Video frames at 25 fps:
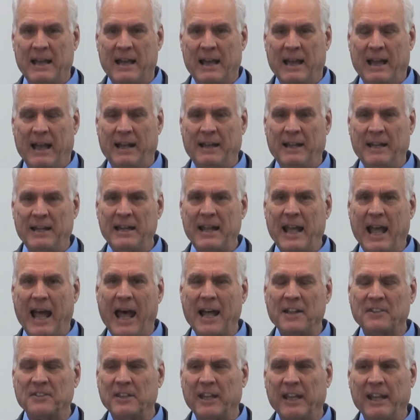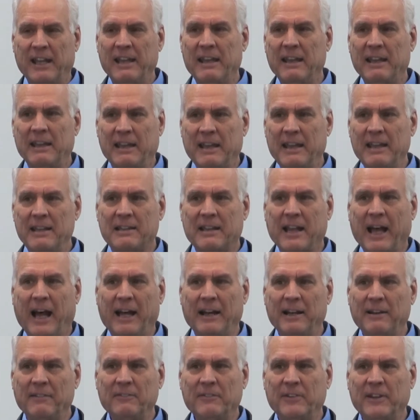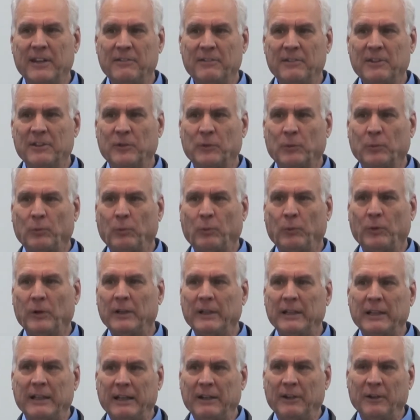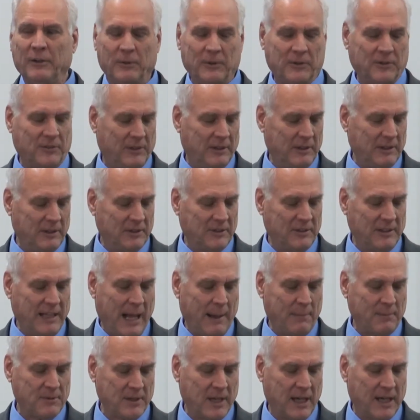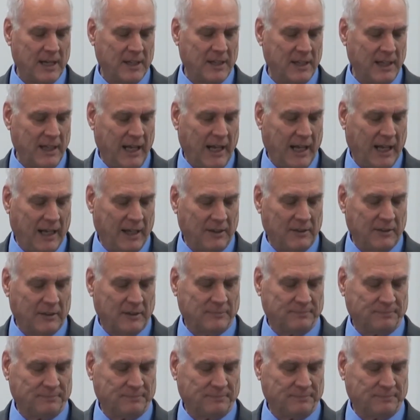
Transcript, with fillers: And then he asks, he, he kind of gives this really interesting snapshot at the end.